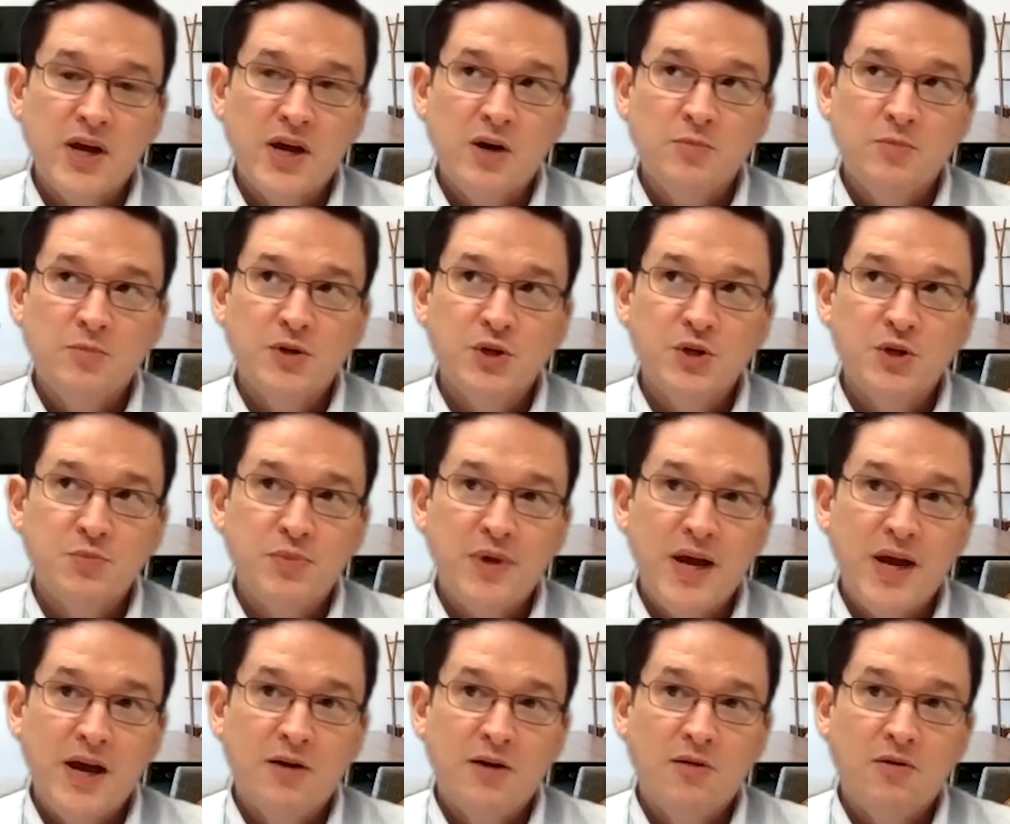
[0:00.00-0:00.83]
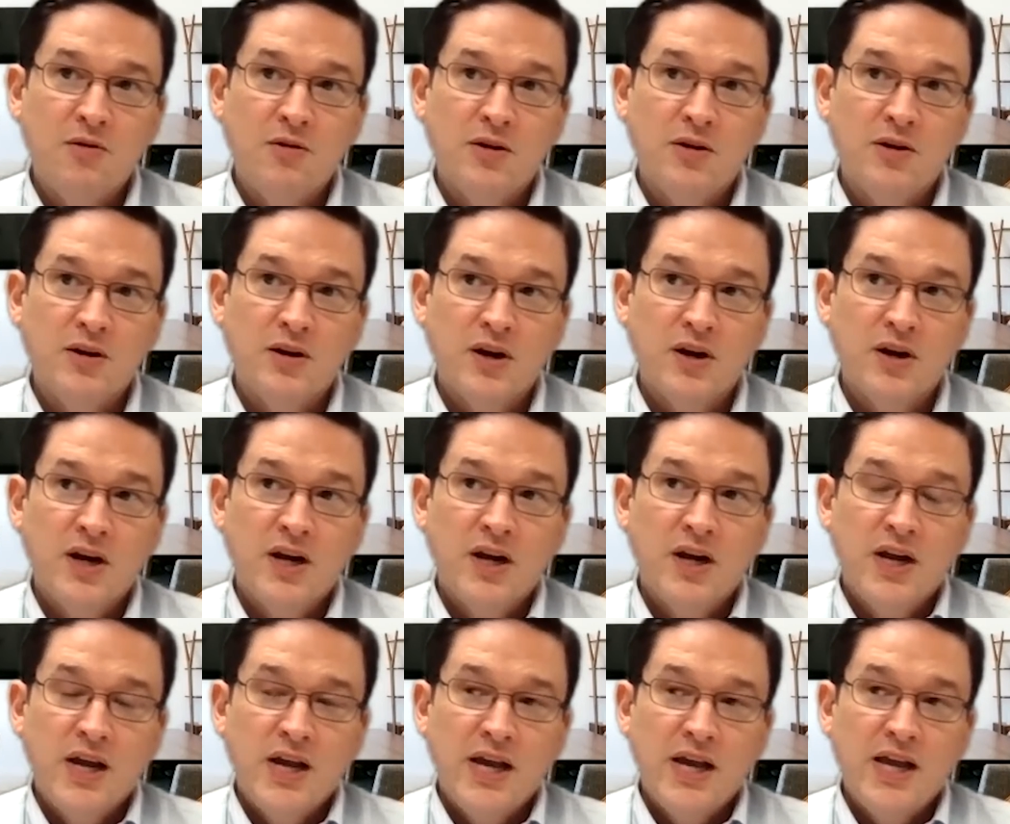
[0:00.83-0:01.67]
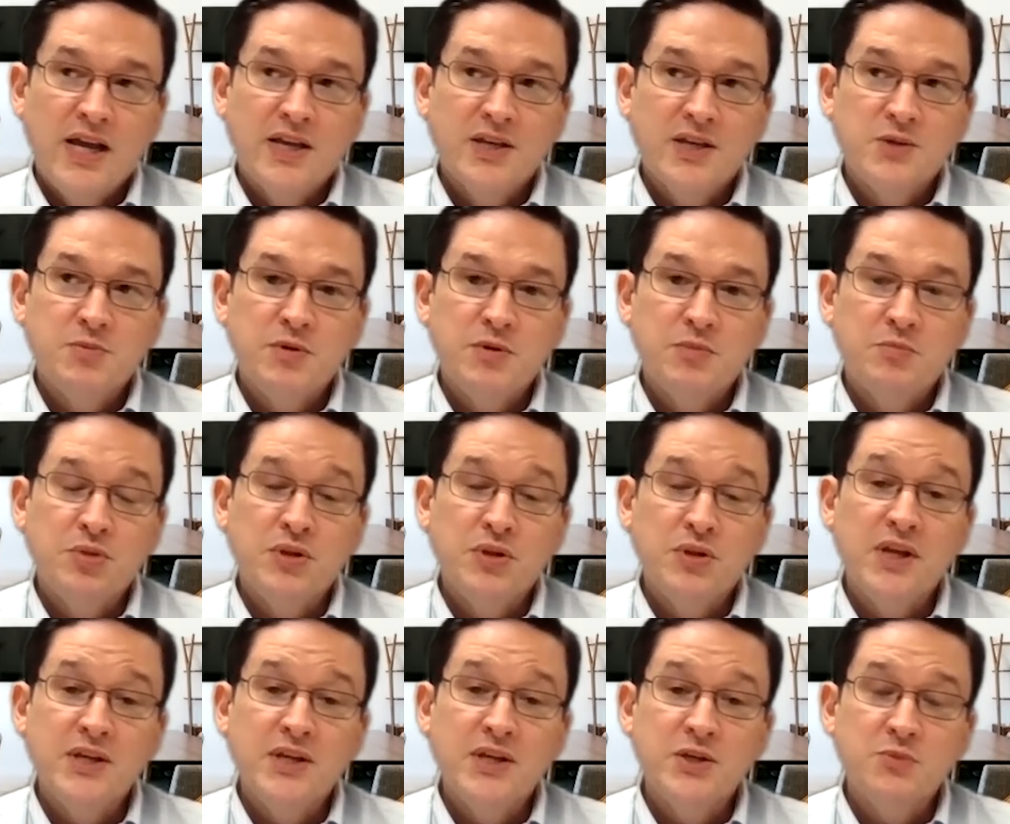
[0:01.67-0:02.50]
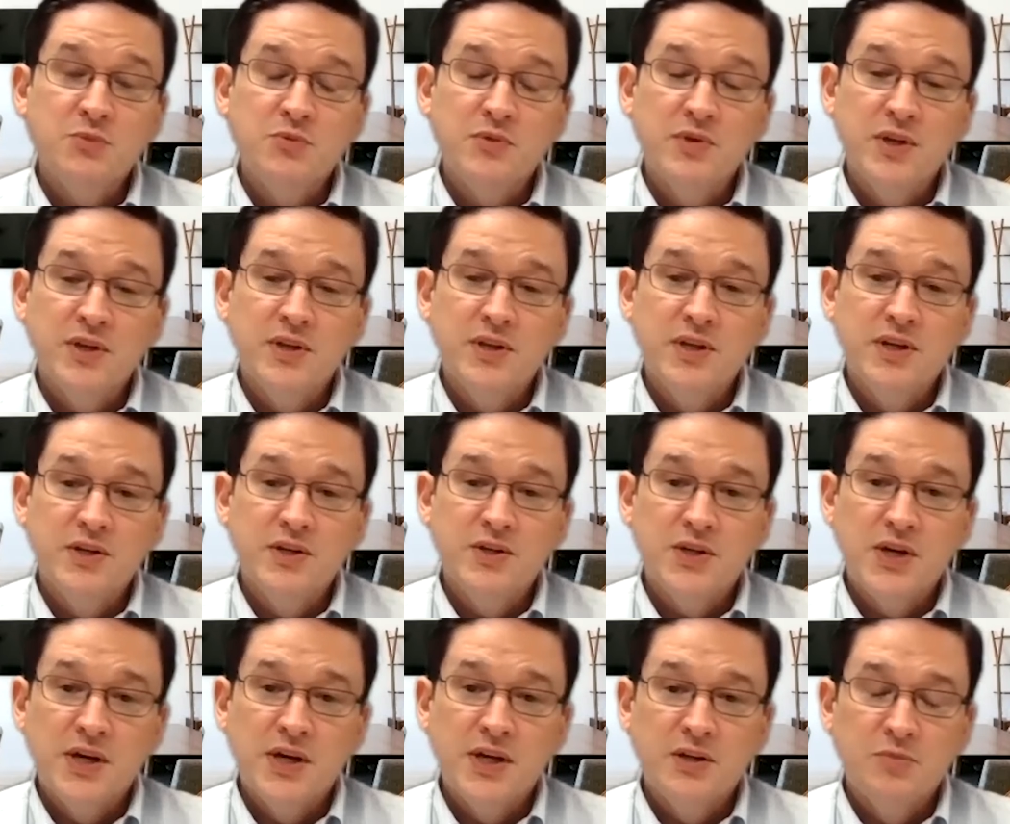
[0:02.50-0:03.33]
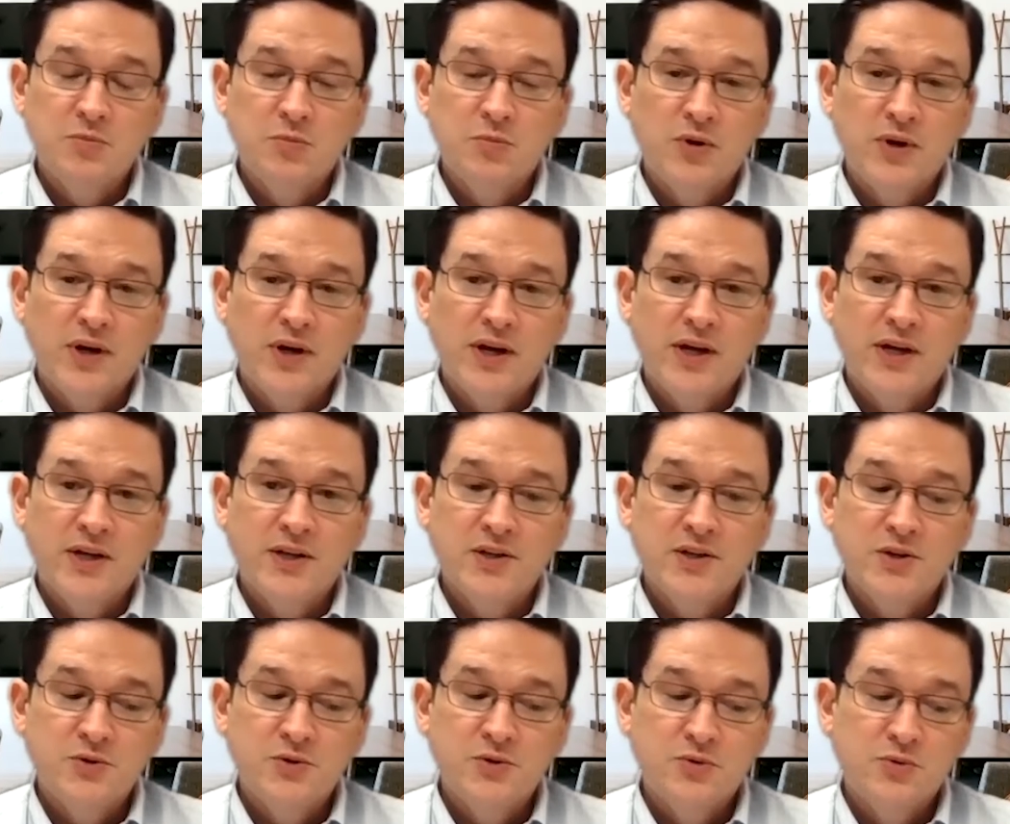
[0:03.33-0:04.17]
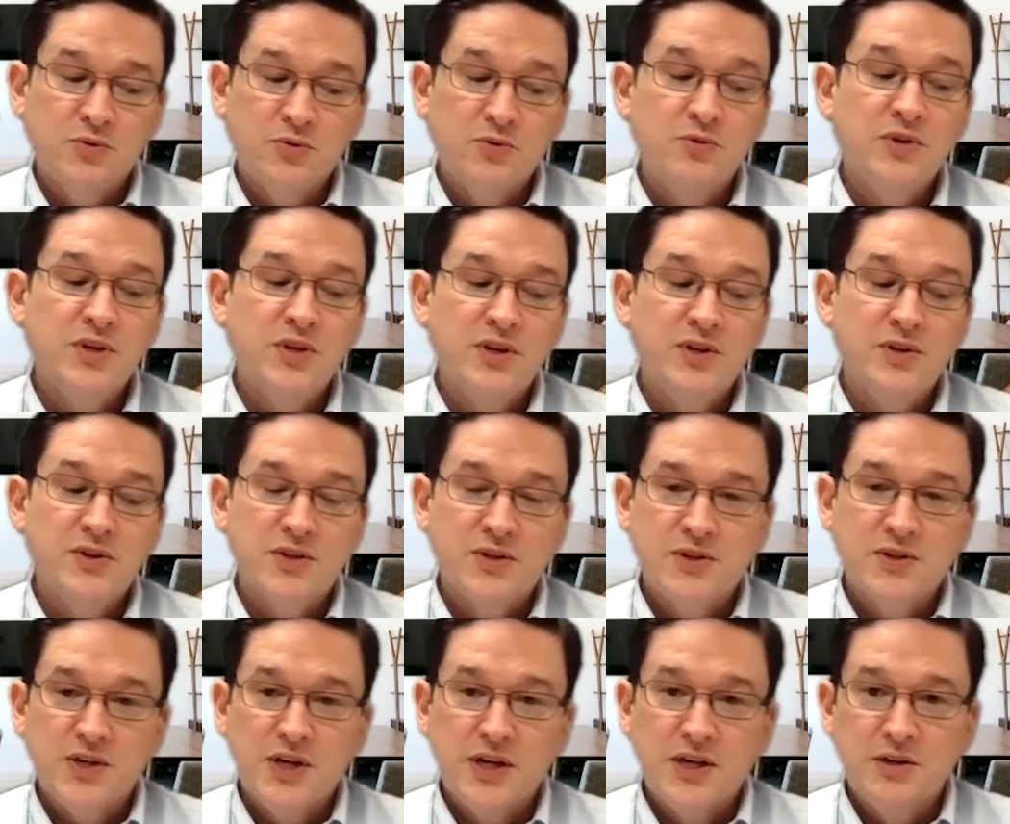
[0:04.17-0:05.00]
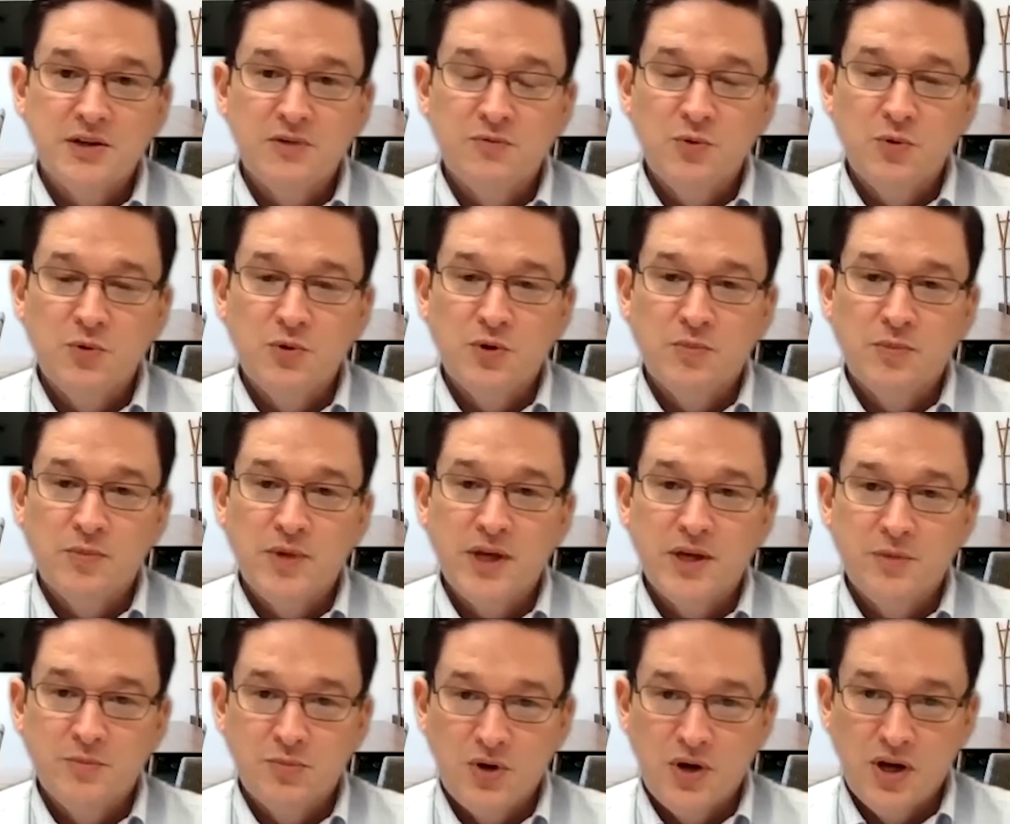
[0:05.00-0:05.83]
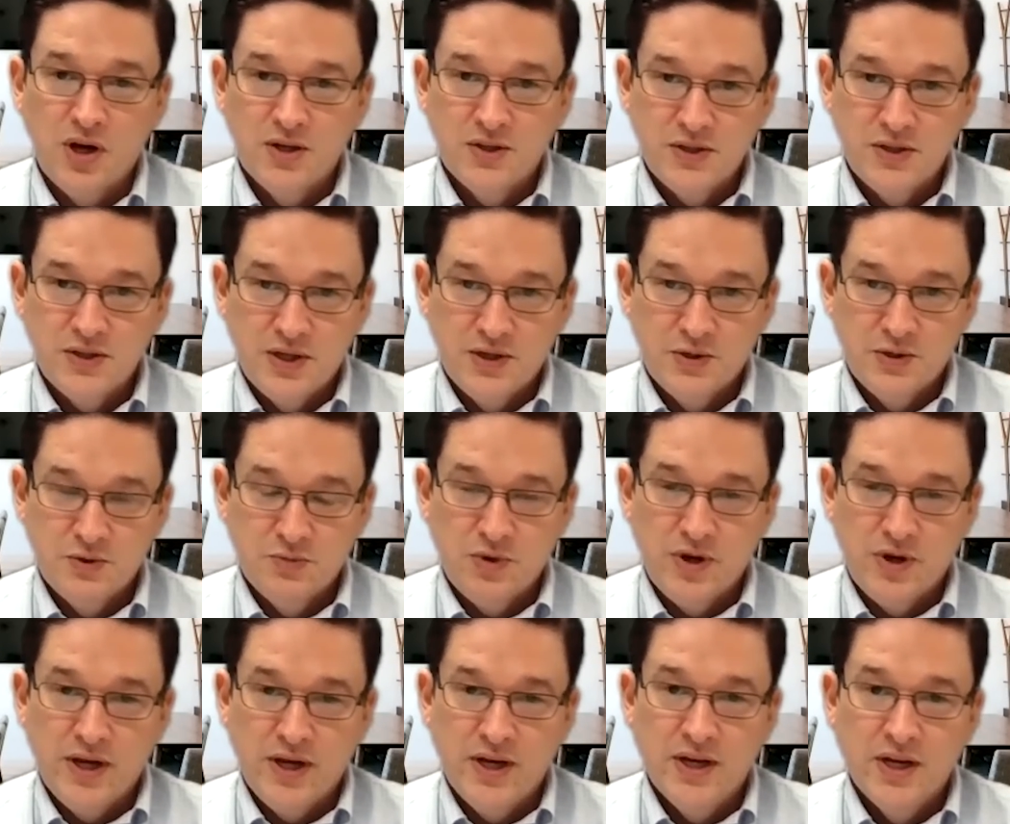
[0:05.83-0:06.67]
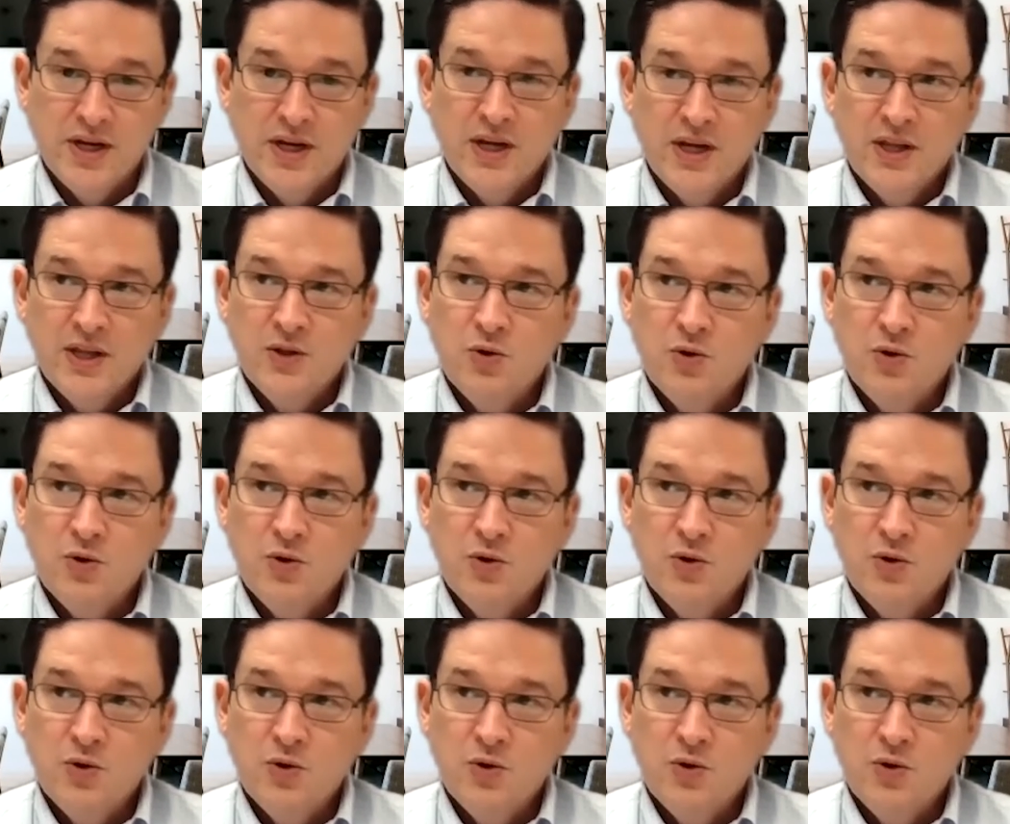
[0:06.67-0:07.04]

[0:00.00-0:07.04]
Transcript: how much power has been placed within the executive branch through these executive order making process, right?